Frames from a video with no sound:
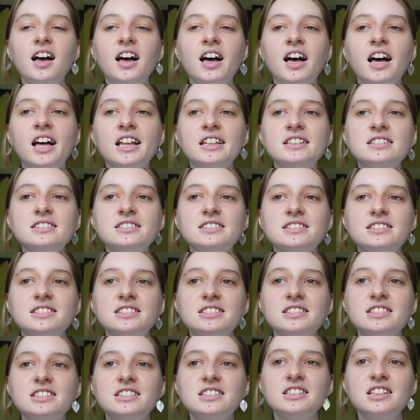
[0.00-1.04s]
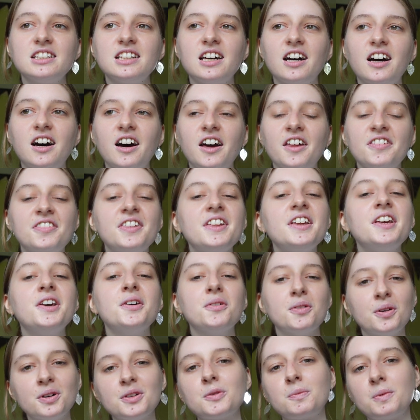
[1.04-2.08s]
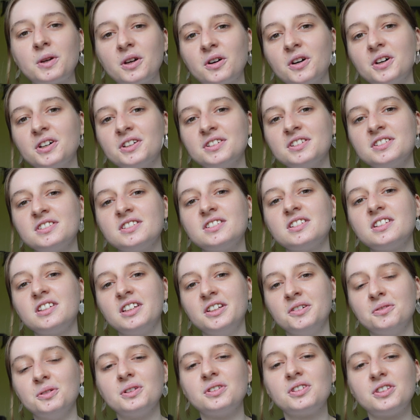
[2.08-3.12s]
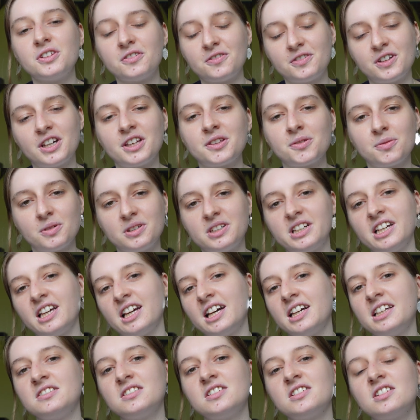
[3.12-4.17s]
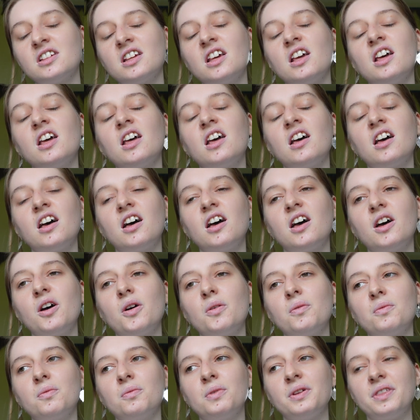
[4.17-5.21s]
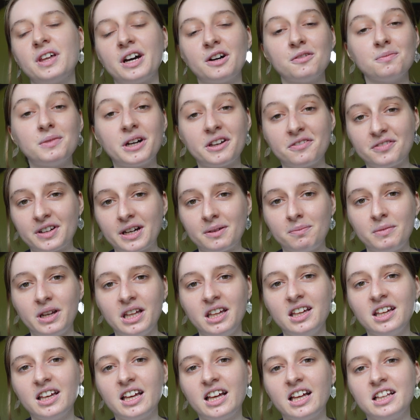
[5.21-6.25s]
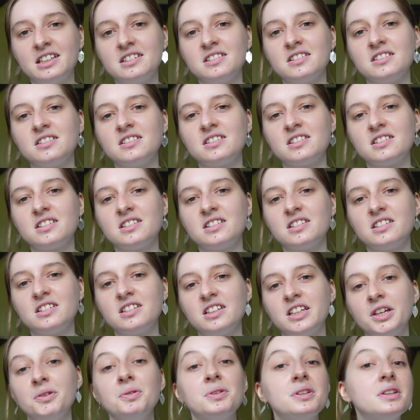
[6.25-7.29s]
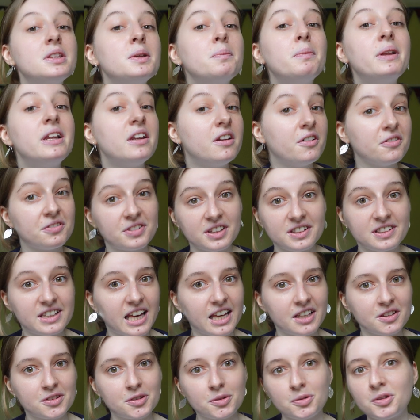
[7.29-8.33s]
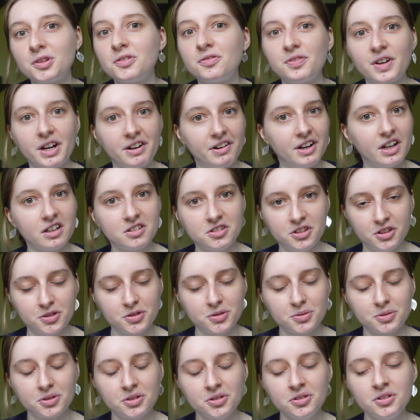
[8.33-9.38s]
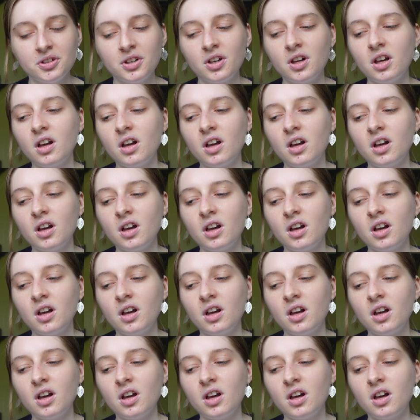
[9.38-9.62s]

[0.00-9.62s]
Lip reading: And I think it was because it was the first one I had without my family, and it was in the middle of the day, so it was very unusual.